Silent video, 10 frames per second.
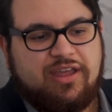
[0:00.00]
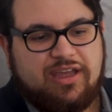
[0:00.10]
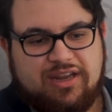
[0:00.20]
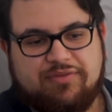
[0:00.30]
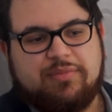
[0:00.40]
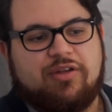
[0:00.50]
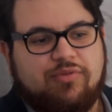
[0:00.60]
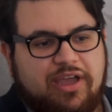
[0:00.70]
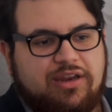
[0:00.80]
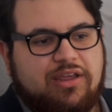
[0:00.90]
and even my
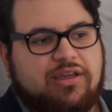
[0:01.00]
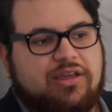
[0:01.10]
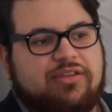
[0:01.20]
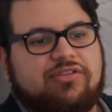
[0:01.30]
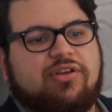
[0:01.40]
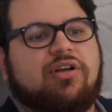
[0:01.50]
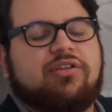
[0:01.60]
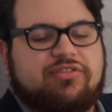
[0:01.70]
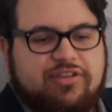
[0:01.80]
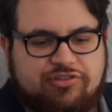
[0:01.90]
writing is
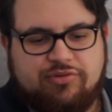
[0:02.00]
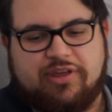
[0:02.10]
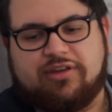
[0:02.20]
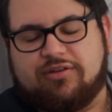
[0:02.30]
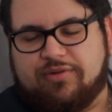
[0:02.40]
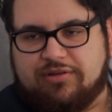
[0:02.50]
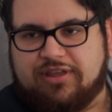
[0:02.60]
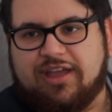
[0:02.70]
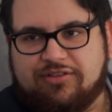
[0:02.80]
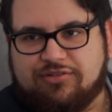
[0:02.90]
all situated around
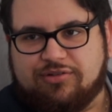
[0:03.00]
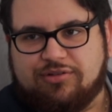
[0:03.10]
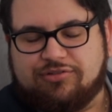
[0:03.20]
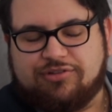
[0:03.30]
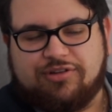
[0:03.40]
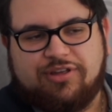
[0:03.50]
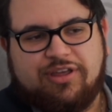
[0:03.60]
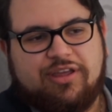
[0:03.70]
cancel culture.